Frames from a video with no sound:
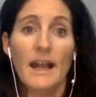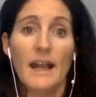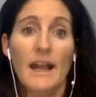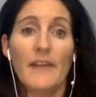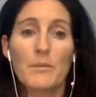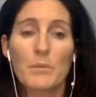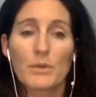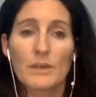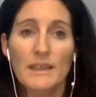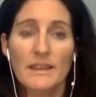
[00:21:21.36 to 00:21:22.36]
And then
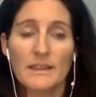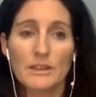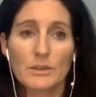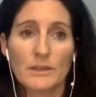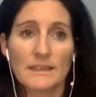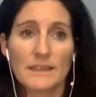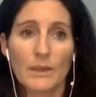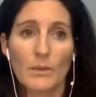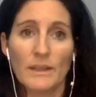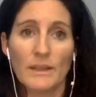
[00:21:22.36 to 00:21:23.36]
breathe into it and say,
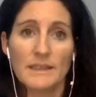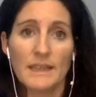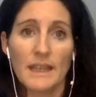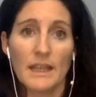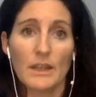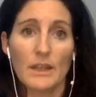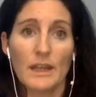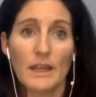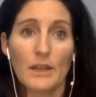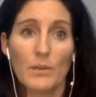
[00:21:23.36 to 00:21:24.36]
what is it
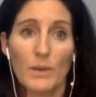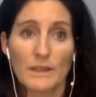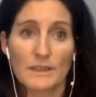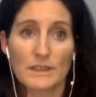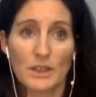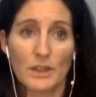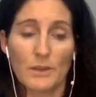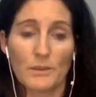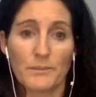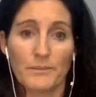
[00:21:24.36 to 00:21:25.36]
that it wants to
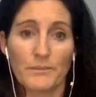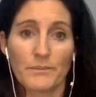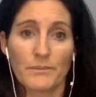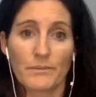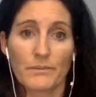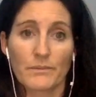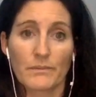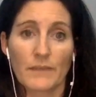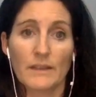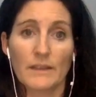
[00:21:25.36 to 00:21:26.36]
do?
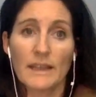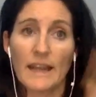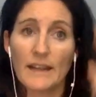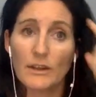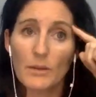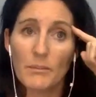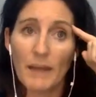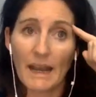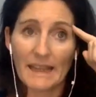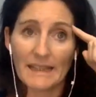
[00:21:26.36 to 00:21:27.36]
And get out of your
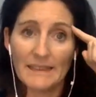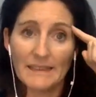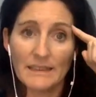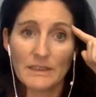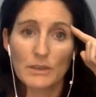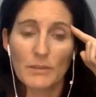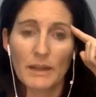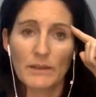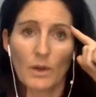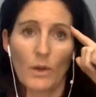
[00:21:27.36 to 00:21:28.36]
mind because your
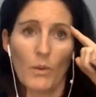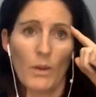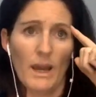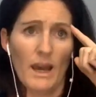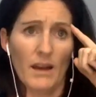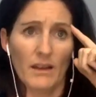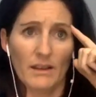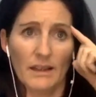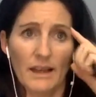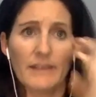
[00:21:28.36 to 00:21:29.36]
mind will go,
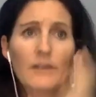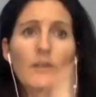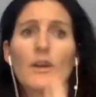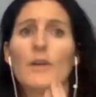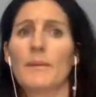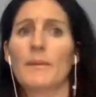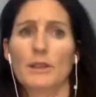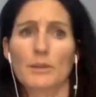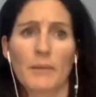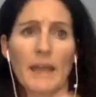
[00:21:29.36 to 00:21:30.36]
well, I don't know. Maybe I
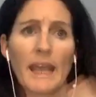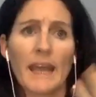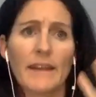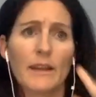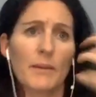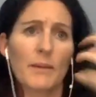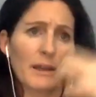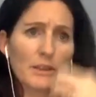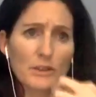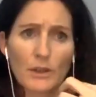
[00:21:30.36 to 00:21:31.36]
should put my hand there. Maybe I
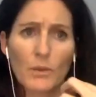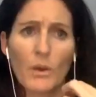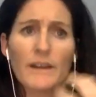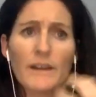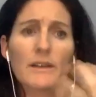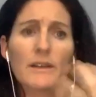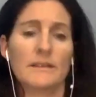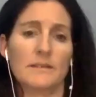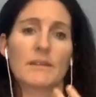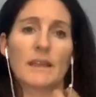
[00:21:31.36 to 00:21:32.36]
should drink water because
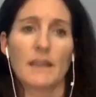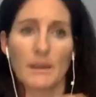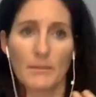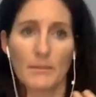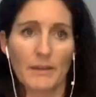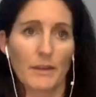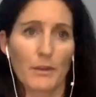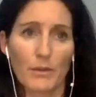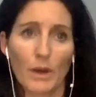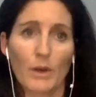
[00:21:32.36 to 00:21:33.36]
I'm thinking about the
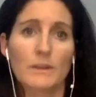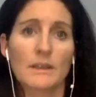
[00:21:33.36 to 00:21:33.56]
throat